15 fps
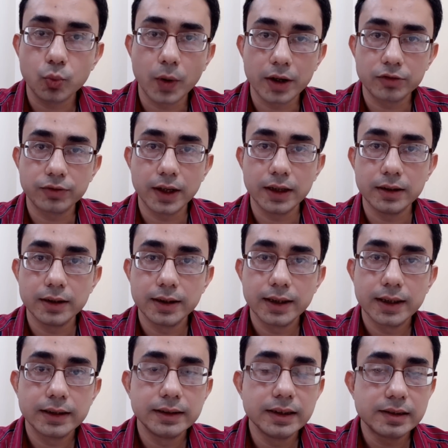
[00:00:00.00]
one file.
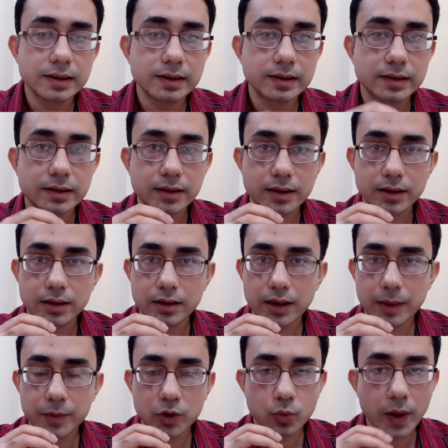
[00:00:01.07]
This is
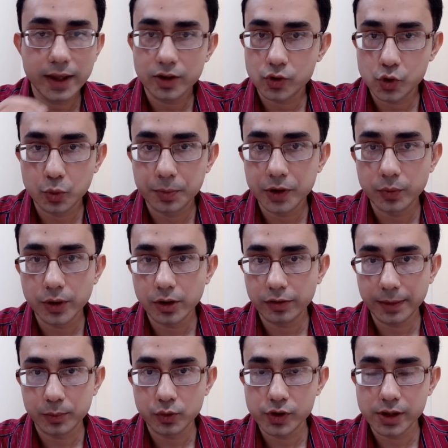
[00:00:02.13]
quite a stupid way of
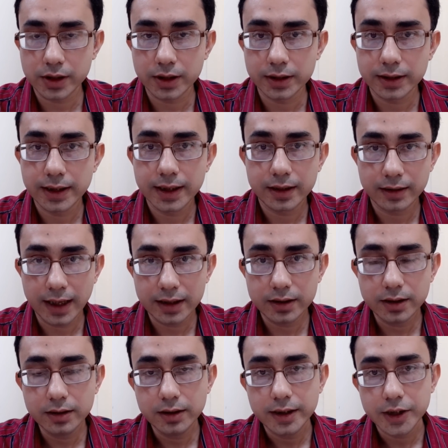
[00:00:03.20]
approaching it.
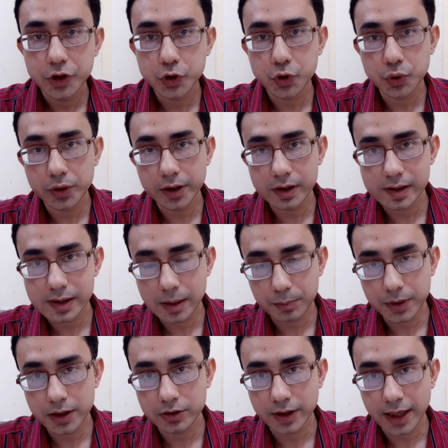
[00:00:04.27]
Rather, you in a
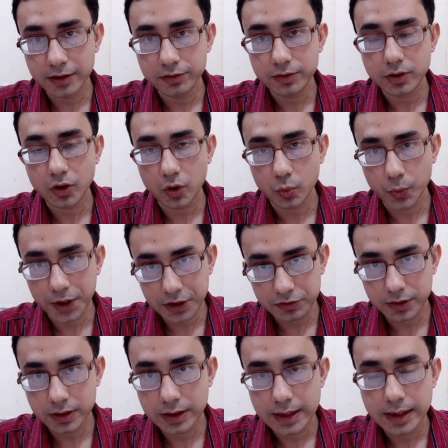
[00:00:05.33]
separate drive or
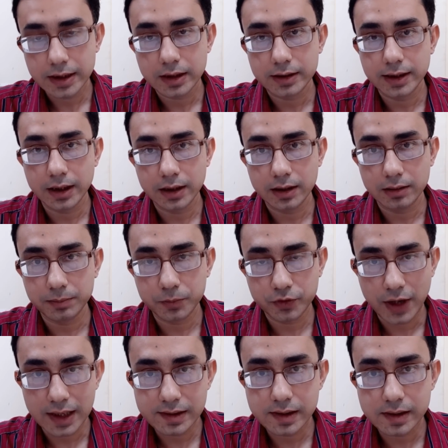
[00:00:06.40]
whatever
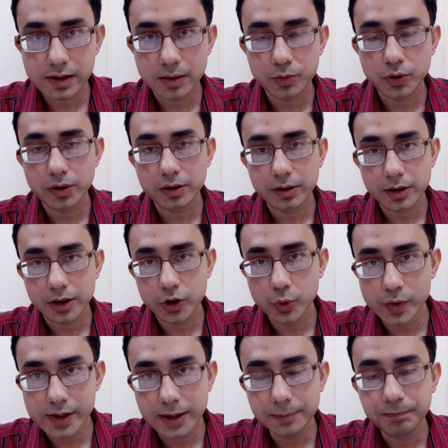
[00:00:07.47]
file system you are
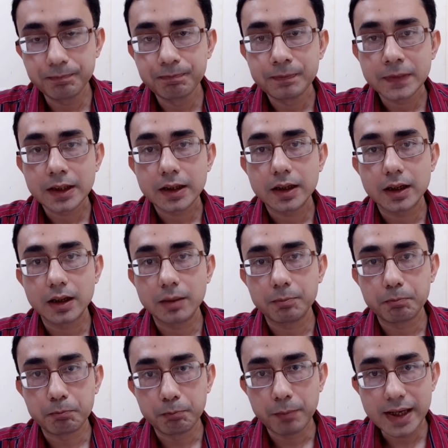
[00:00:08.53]
using,
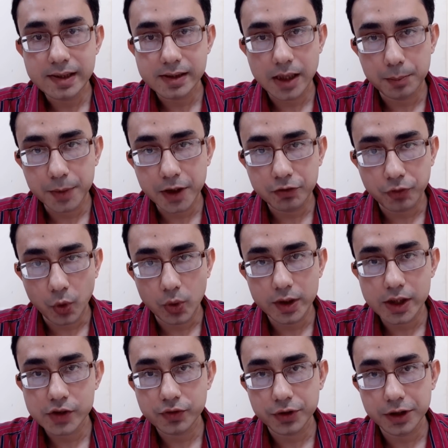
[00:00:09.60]
make separate
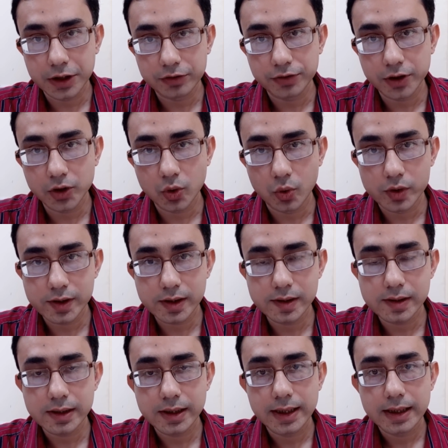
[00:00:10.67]
folders for the different
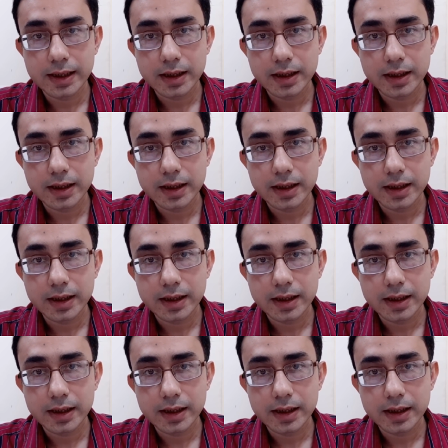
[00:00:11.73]
courses.